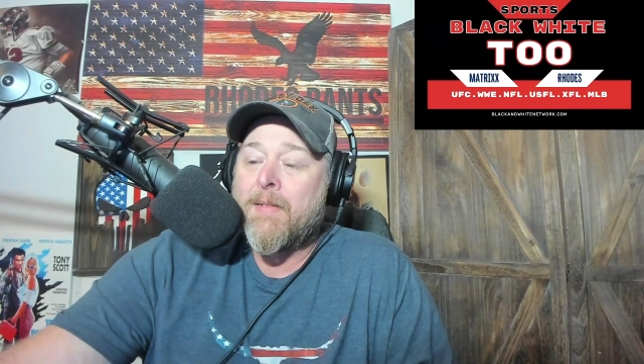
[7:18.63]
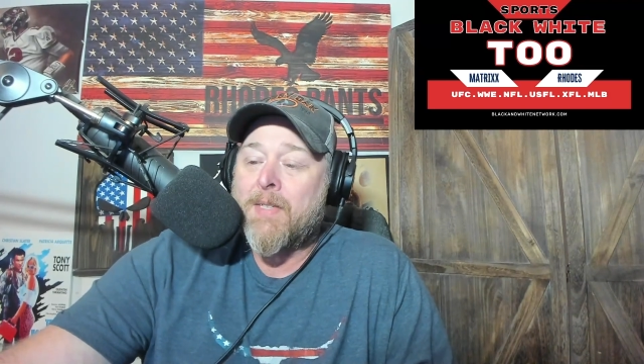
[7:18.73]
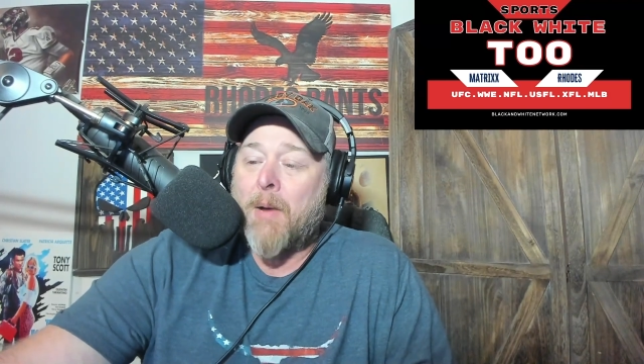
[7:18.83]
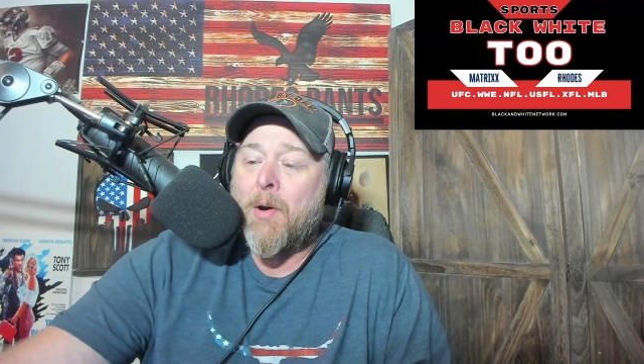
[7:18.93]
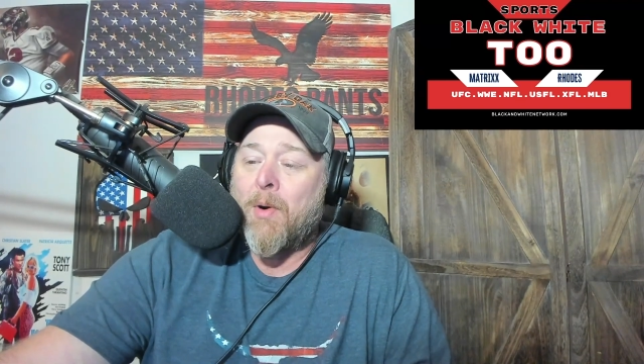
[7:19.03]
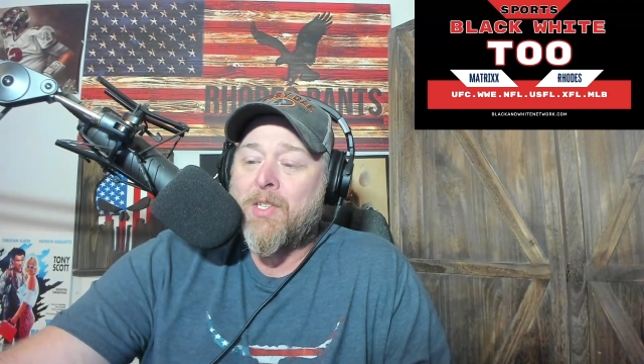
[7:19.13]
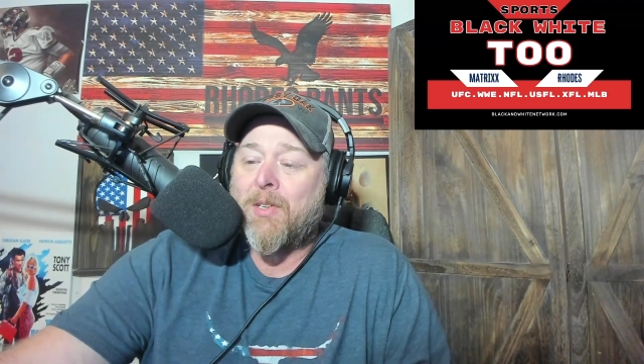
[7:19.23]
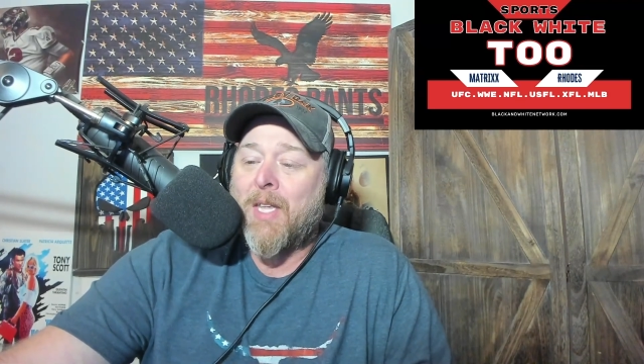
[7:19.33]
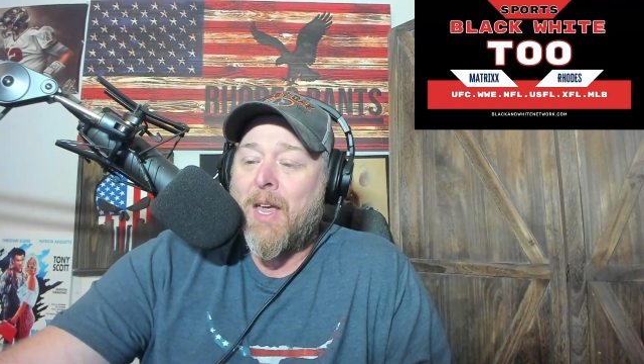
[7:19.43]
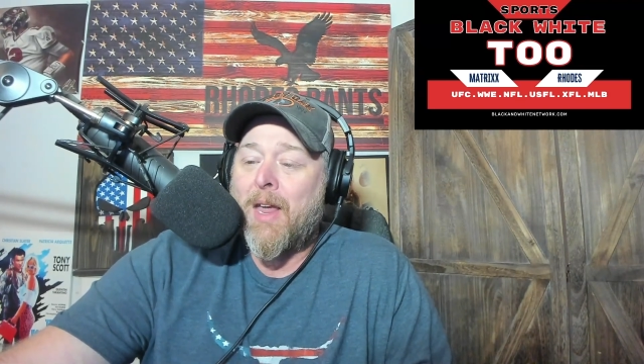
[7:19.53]
Tell me what you
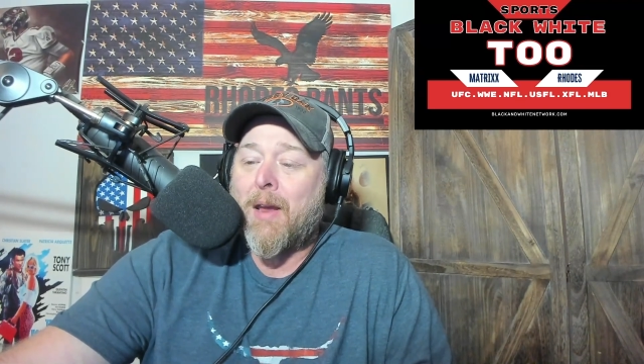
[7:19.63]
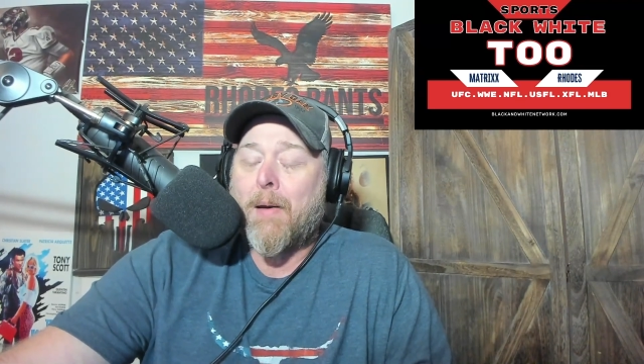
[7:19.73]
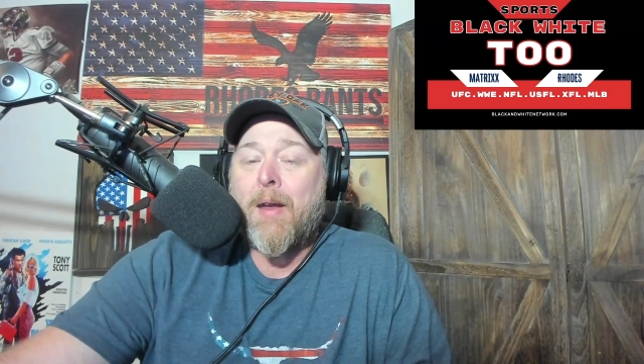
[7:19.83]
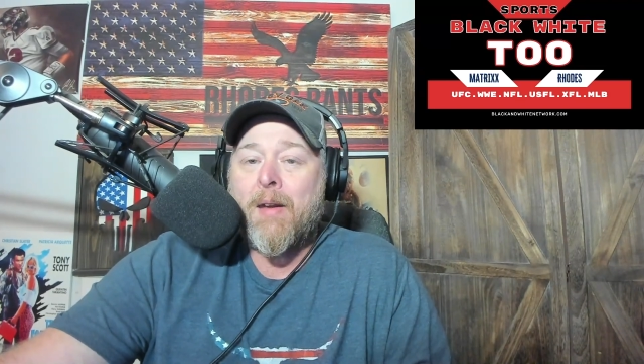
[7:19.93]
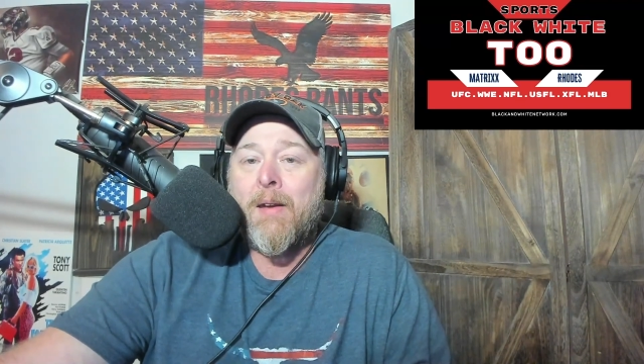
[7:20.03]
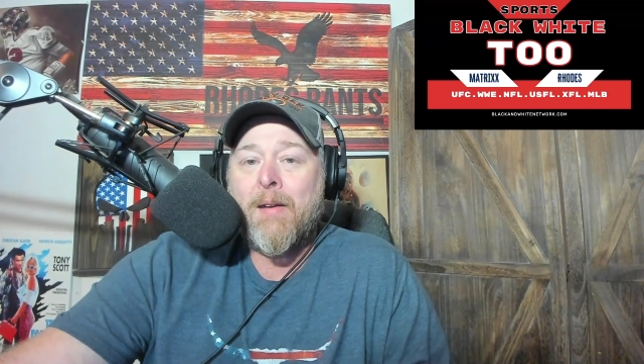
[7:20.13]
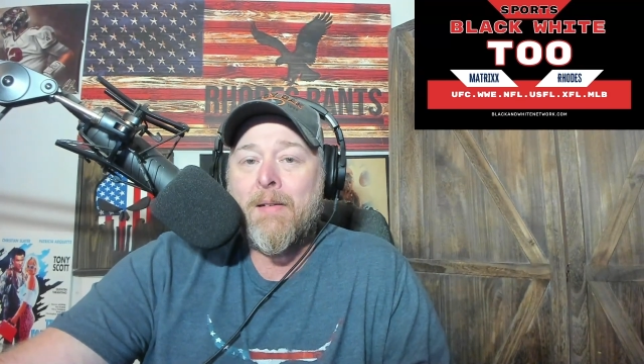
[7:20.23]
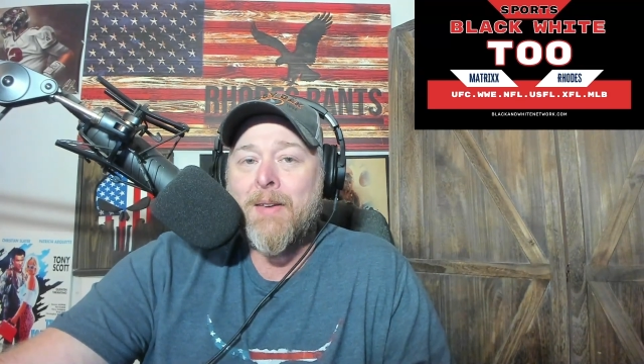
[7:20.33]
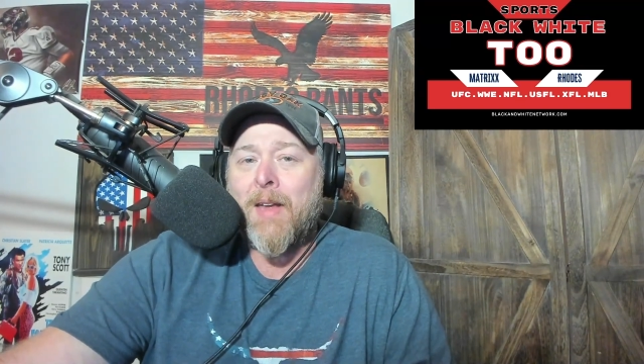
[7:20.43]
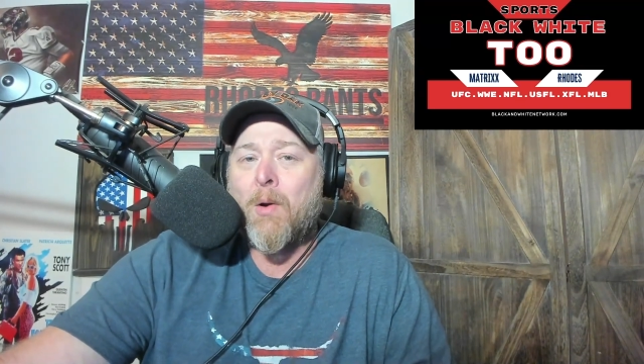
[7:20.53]
think.
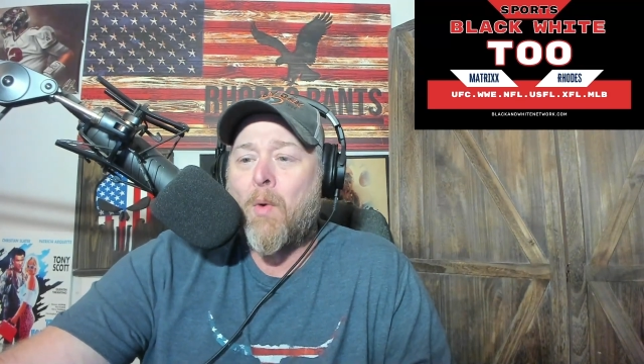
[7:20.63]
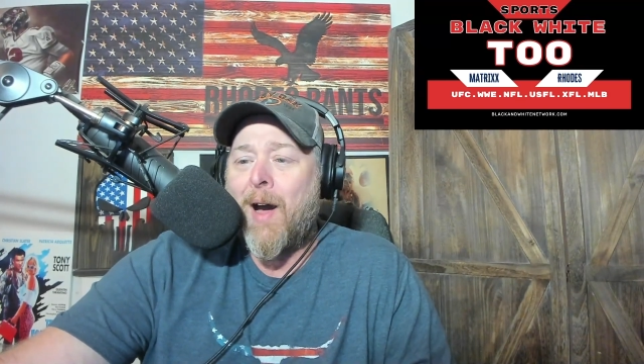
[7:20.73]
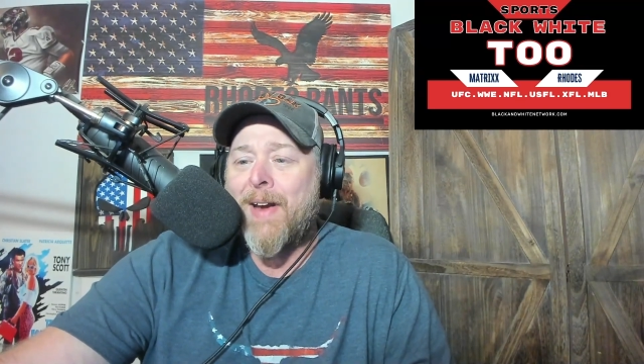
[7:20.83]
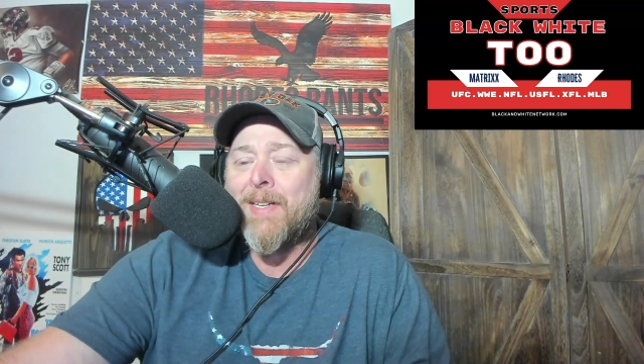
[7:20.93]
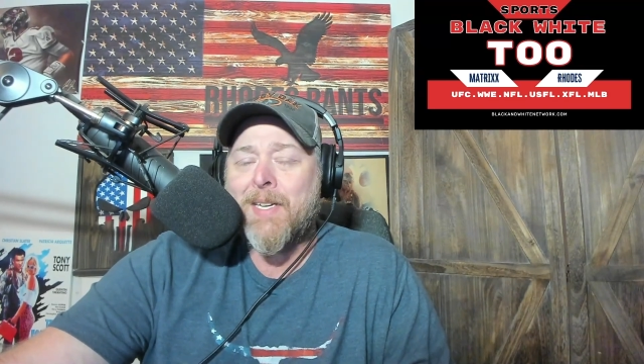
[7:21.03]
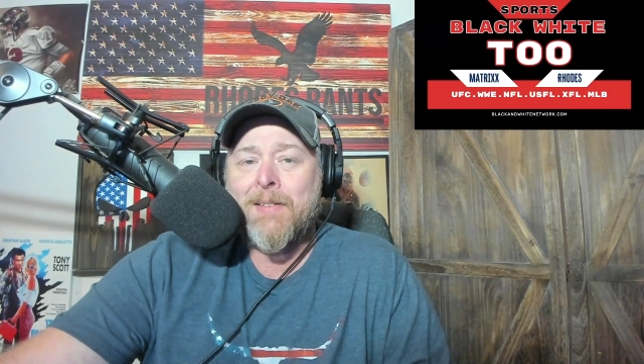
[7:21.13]
Dana White.